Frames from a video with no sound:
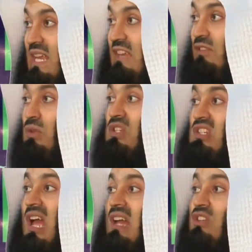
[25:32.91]
if you
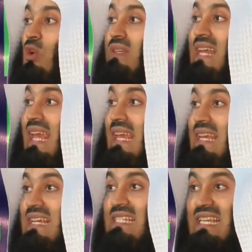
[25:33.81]
start your day
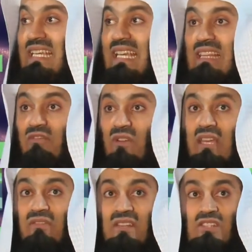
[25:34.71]
seeking the
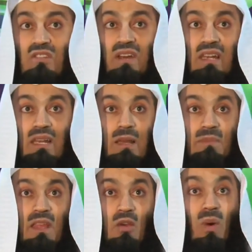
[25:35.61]
forgiveness of Allah,
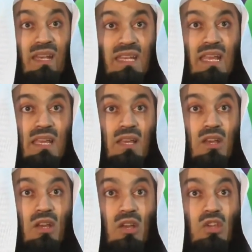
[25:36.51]
one day
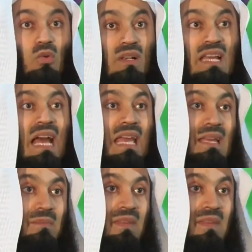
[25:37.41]
you will die.